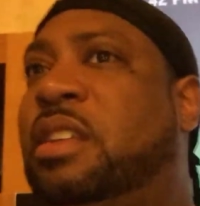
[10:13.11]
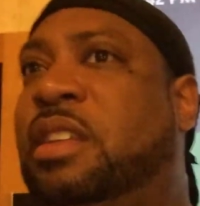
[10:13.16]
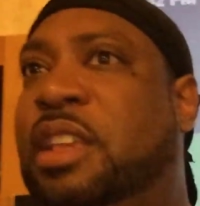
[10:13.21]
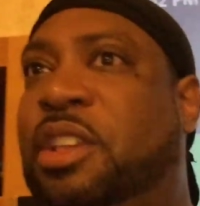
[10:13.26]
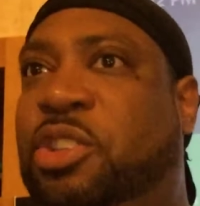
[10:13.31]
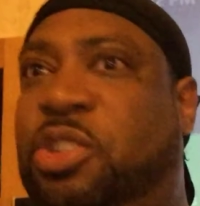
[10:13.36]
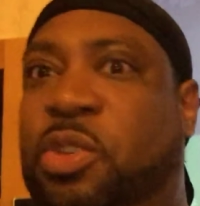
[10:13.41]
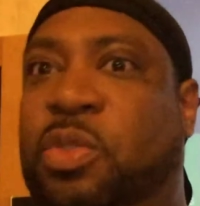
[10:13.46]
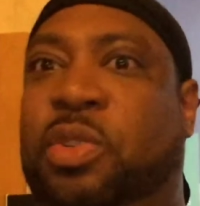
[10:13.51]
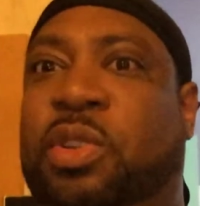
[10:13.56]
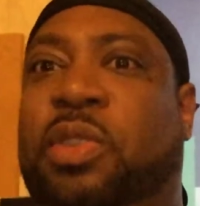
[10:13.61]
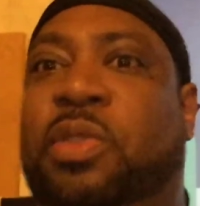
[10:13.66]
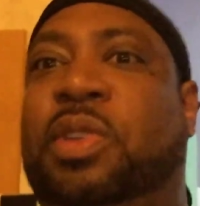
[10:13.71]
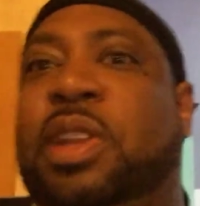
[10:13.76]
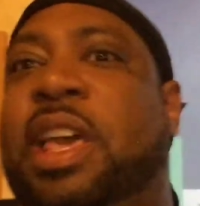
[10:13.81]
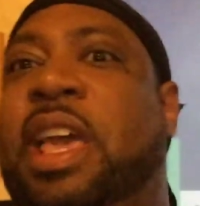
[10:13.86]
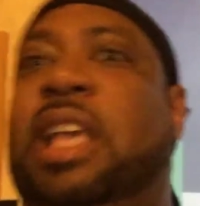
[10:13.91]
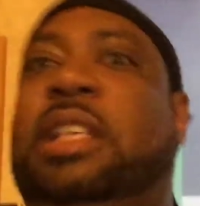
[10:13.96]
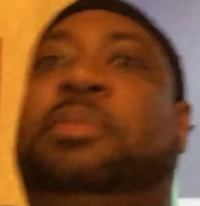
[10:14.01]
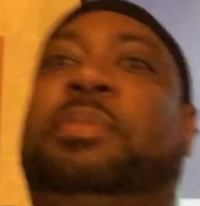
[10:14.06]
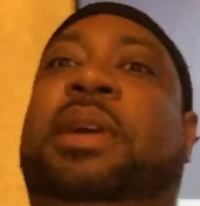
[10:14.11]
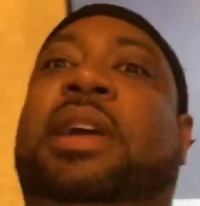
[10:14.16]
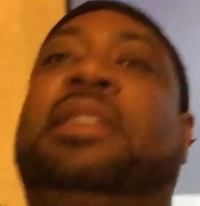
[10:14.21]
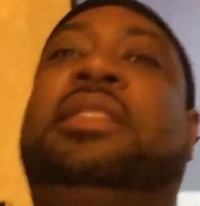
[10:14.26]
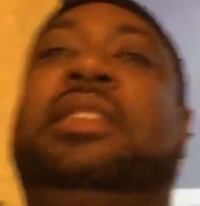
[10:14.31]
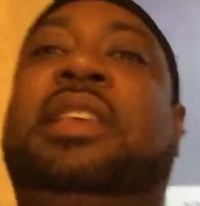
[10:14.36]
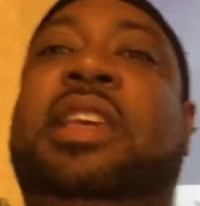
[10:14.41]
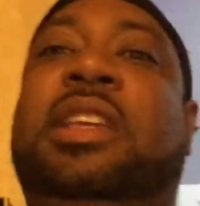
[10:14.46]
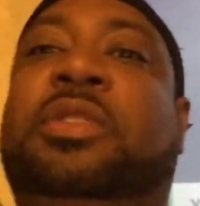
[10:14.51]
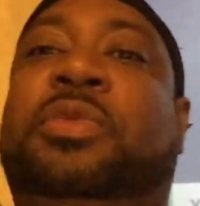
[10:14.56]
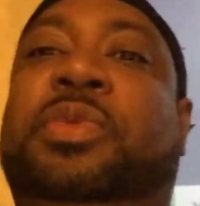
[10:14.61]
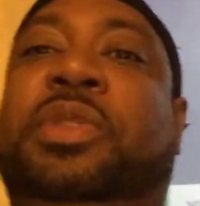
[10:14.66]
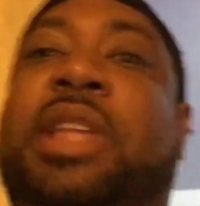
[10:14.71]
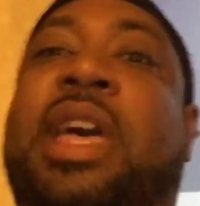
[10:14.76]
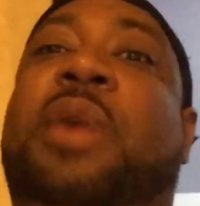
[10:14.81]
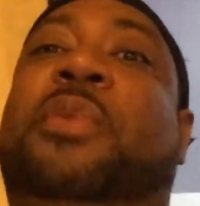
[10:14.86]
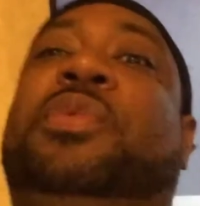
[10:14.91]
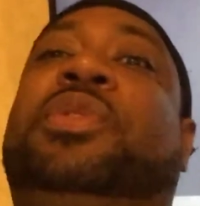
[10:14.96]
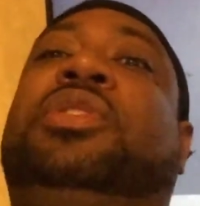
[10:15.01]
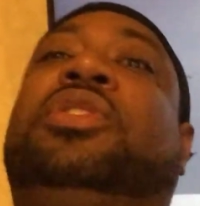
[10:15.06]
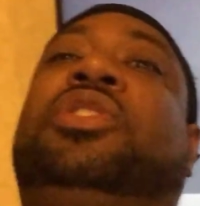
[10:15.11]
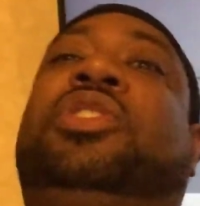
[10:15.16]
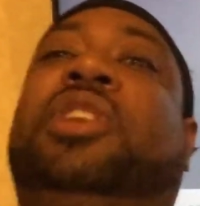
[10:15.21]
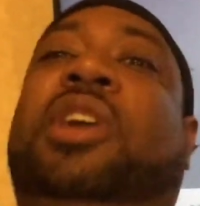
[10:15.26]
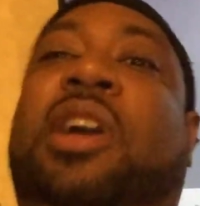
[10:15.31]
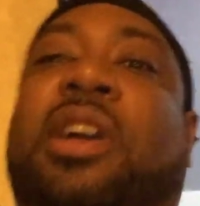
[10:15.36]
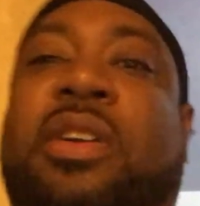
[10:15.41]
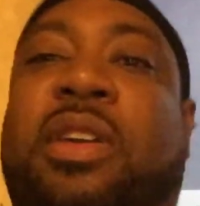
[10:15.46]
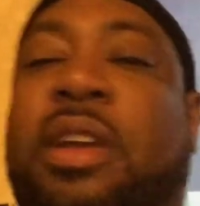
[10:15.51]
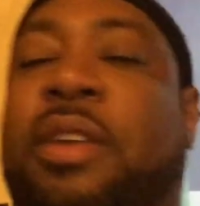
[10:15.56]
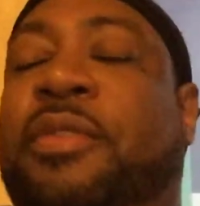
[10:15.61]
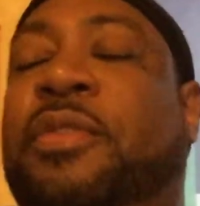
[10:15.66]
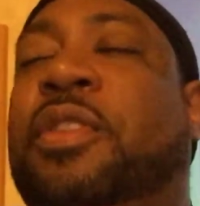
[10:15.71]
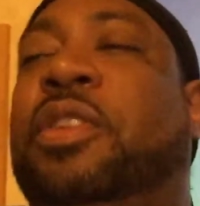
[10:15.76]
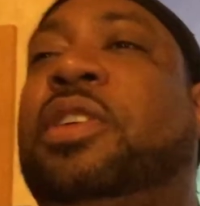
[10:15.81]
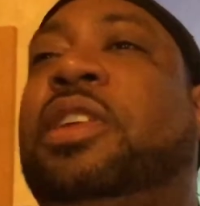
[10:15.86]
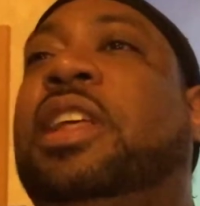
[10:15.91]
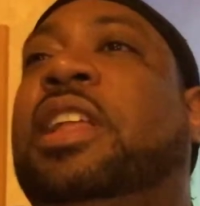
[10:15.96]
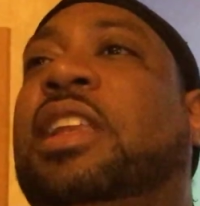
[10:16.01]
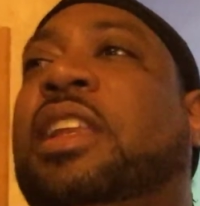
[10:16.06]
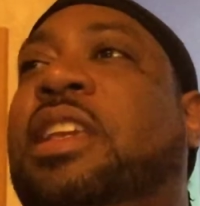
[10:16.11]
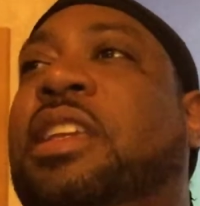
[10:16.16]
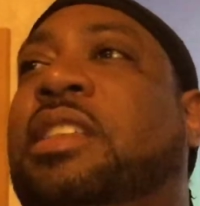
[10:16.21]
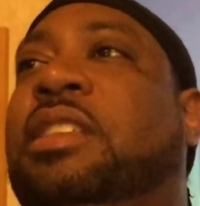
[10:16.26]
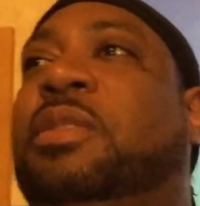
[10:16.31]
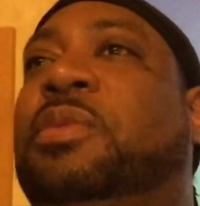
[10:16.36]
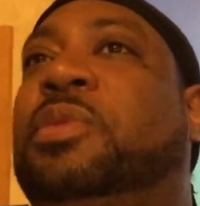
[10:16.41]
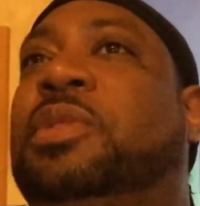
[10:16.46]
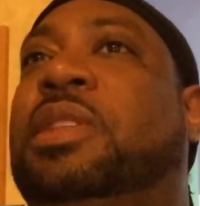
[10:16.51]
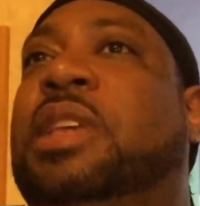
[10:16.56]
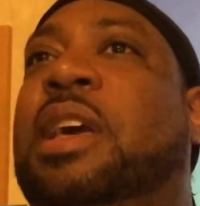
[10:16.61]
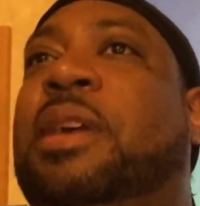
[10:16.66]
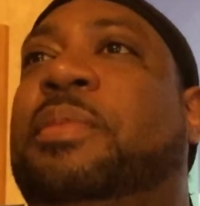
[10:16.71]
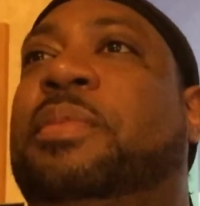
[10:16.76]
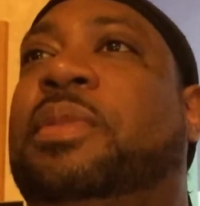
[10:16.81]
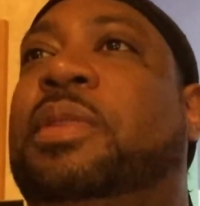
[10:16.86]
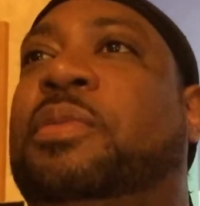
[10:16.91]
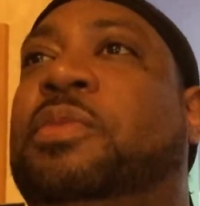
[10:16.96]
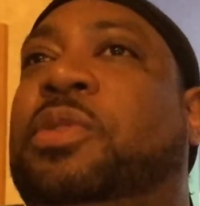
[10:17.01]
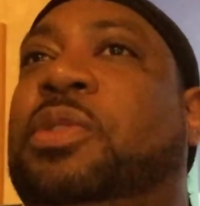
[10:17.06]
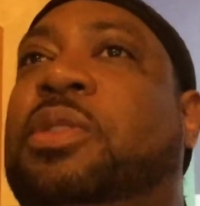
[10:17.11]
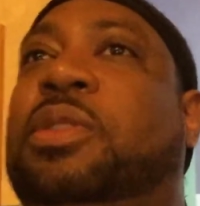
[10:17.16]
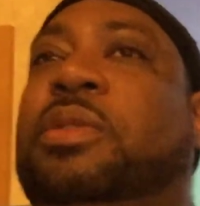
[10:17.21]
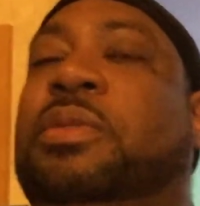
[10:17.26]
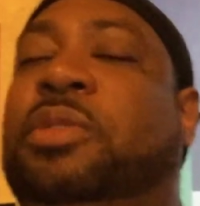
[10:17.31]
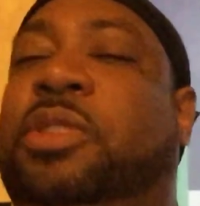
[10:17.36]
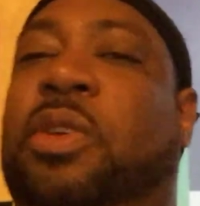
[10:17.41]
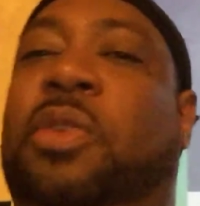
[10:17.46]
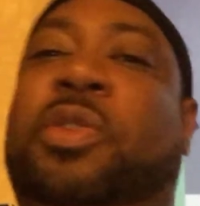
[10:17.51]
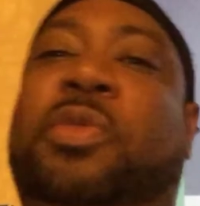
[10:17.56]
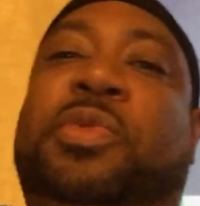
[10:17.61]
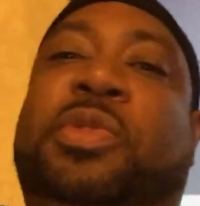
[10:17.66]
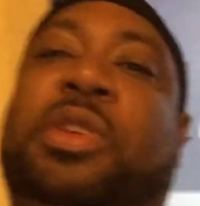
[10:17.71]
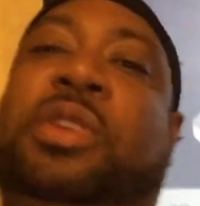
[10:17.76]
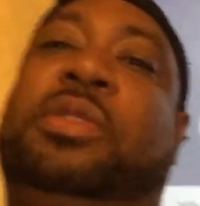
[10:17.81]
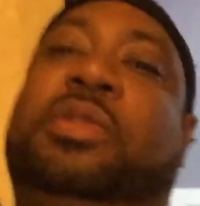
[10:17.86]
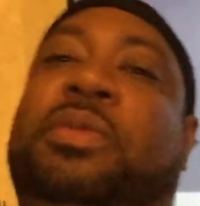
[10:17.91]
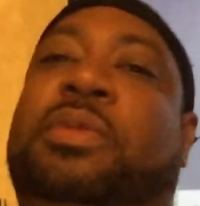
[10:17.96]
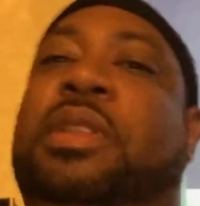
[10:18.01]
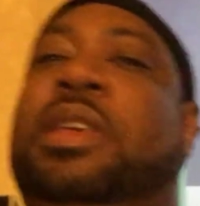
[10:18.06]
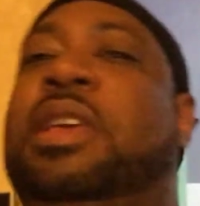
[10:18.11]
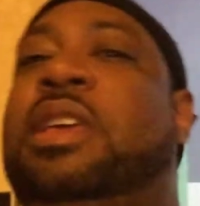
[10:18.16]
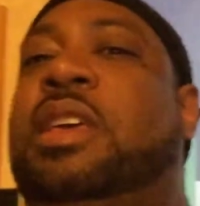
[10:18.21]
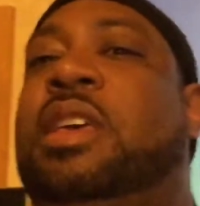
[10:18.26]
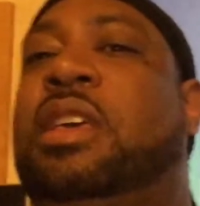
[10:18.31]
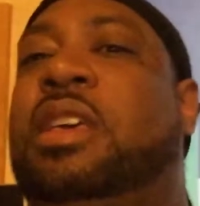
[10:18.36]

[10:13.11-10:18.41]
They showed it on the Xbox stage, but that was a shocker. I figured at least it was coming. Sony was going to